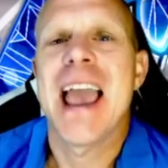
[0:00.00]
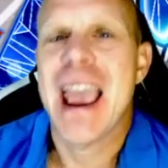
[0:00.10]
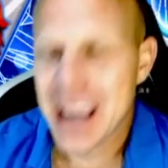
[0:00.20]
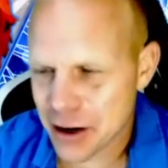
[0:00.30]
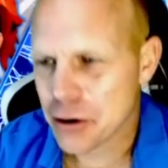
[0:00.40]

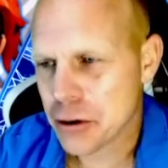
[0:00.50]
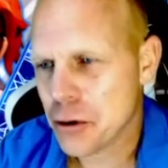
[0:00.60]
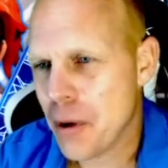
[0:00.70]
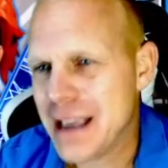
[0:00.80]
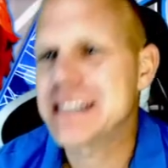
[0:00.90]
8
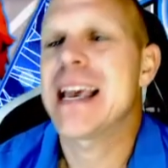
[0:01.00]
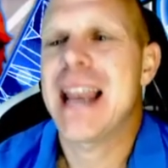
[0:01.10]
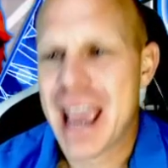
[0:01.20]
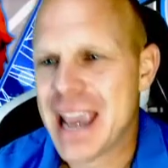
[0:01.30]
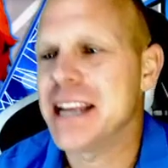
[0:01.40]
Earthquakes, and
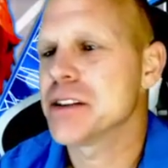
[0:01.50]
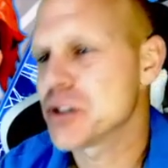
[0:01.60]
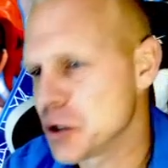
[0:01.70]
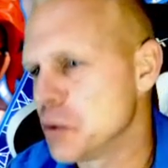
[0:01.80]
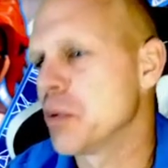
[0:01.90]
8
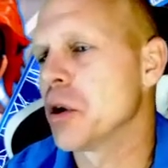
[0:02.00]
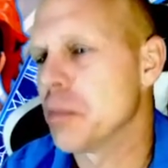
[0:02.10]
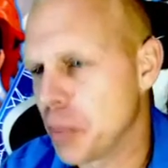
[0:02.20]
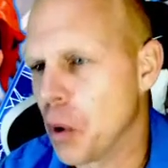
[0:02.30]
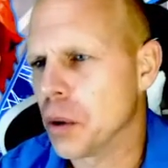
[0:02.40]
Super
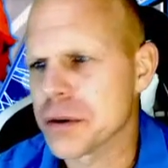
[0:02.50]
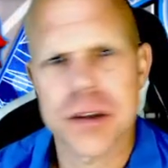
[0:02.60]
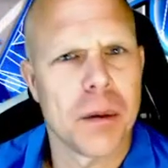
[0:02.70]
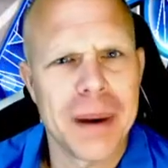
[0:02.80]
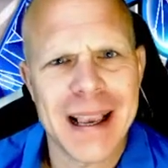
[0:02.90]
Bowlers. Oh
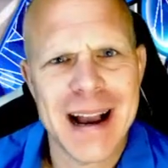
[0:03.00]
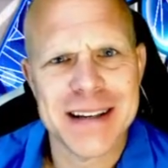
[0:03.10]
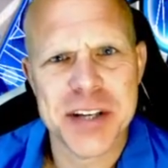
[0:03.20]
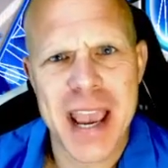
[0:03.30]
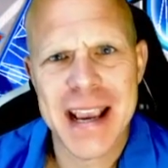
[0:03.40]
my
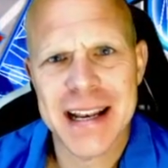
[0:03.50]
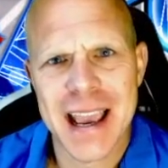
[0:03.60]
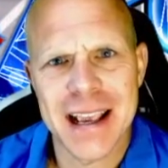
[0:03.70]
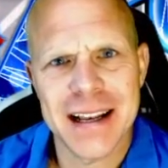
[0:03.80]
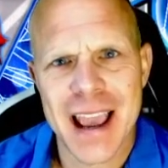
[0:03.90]
gosh, 888.
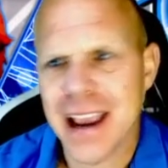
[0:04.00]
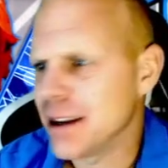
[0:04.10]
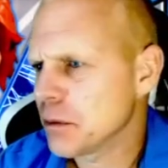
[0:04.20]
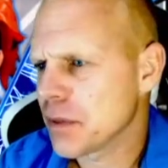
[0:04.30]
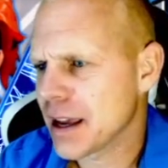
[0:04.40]
Eight, eight.
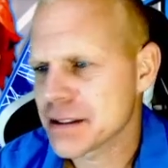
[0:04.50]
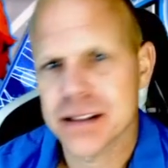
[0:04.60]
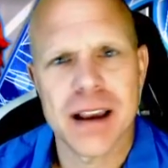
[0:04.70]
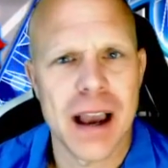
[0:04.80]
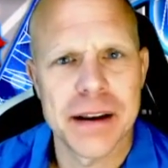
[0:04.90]
That's
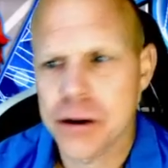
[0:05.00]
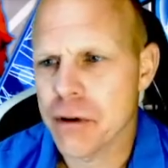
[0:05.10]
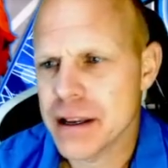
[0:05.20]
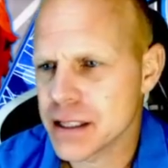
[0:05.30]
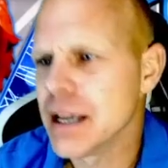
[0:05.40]
kind of
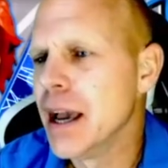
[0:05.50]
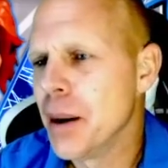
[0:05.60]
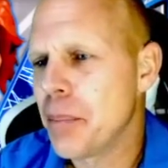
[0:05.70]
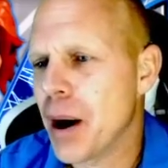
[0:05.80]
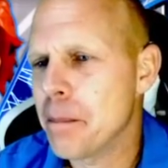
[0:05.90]
crazy.
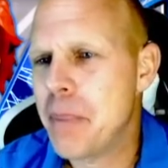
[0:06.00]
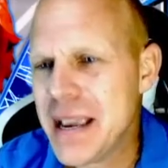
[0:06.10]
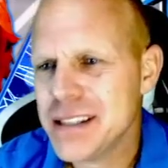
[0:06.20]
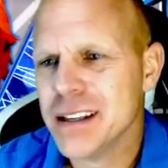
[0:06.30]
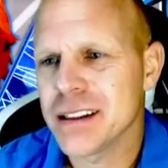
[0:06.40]
But
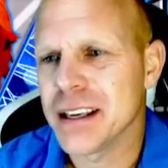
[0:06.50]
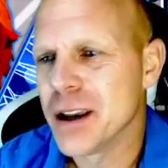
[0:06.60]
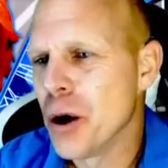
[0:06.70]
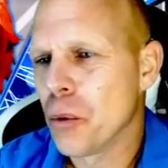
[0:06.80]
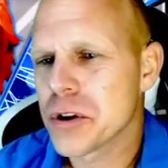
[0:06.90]
basically,
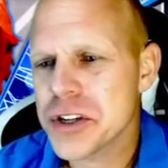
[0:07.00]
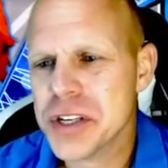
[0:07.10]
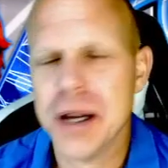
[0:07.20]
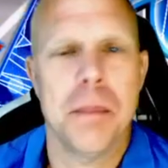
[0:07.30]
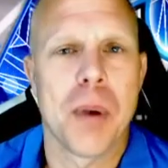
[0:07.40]
we're just
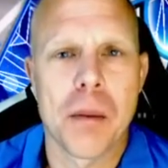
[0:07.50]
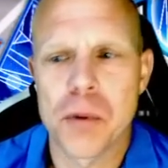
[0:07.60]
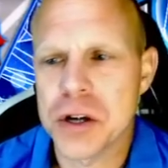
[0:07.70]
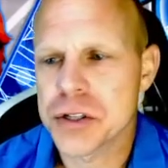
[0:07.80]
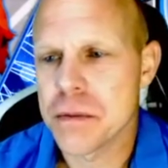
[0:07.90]
going to bum
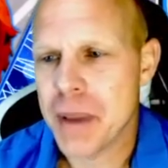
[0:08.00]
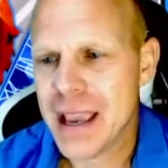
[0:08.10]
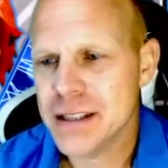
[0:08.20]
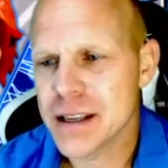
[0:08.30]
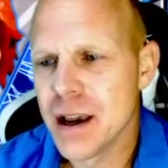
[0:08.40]
rush the
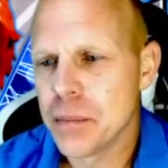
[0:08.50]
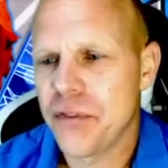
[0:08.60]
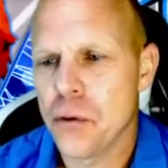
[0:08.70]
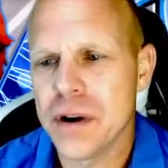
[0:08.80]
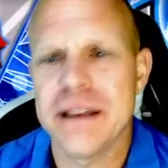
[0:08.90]
base
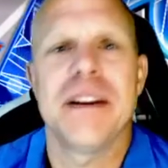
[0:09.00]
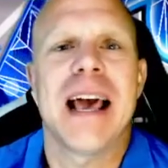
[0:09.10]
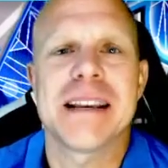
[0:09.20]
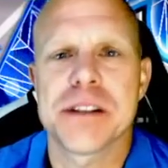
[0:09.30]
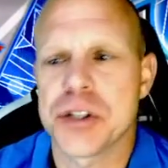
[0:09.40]
before it even
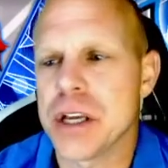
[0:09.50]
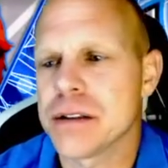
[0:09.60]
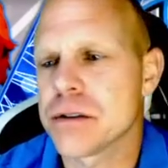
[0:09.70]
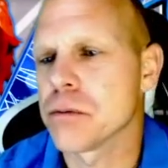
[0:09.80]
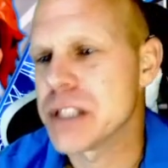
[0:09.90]
has a chance
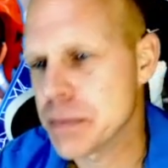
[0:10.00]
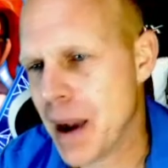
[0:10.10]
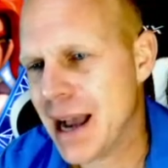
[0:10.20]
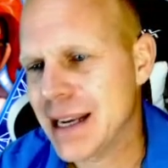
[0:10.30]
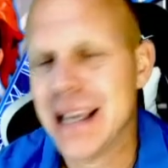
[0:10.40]
to
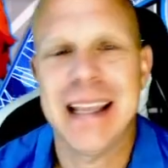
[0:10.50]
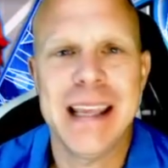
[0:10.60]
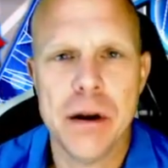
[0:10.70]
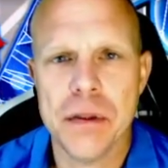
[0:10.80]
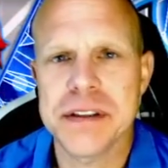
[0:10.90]
respond and get
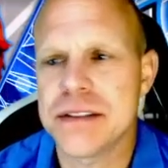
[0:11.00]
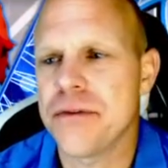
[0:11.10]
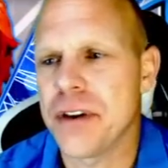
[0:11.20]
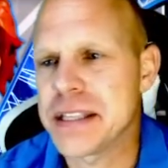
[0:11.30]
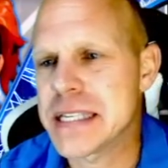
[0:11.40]
all these
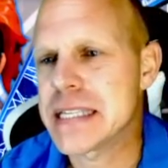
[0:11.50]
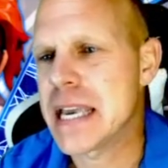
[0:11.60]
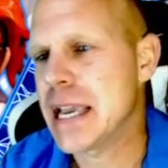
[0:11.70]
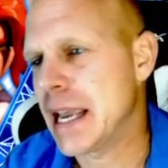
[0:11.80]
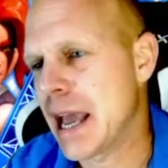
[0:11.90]
defenses
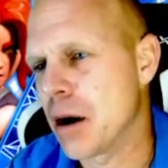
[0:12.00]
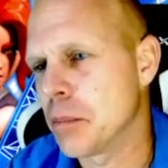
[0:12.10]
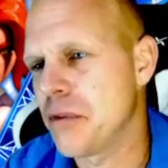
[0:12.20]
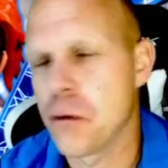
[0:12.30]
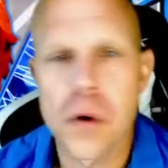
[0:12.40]
taken out
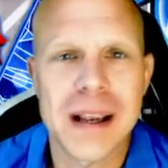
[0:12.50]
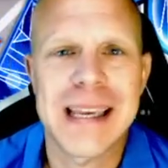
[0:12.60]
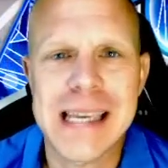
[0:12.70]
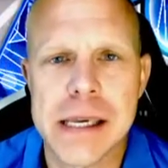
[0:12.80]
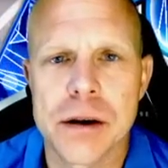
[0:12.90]
before it can
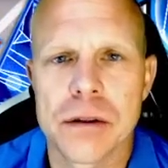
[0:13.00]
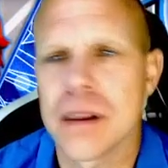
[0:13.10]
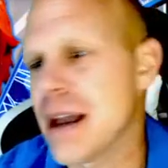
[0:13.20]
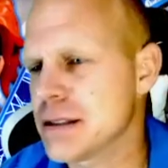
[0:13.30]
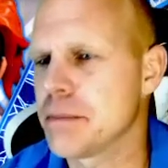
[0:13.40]
kill the
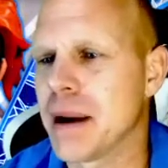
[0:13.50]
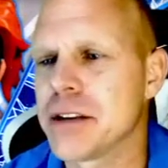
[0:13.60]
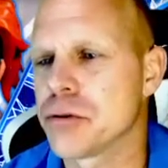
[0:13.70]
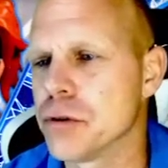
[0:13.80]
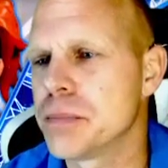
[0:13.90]
last of my
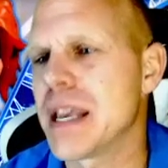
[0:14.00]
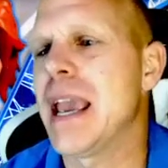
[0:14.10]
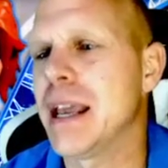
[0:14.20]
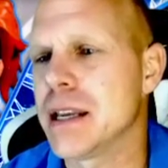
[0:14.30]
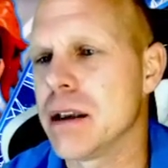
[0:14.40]
troops
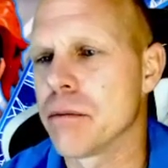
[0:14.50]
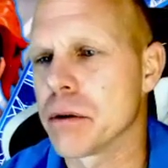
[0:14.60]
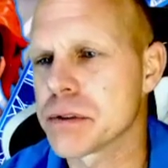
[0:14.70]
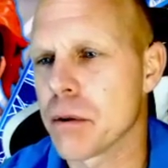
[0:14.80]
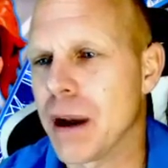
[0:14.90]
and
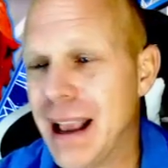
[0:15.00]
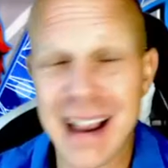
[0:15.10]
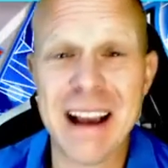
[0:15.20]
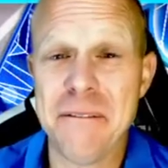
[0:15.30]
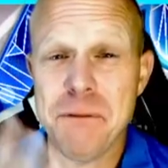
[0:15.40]
heroes, all right? I
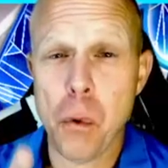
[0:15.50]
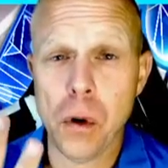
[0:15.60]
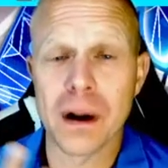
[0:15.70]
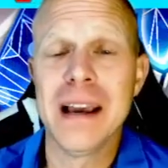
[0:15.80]
got four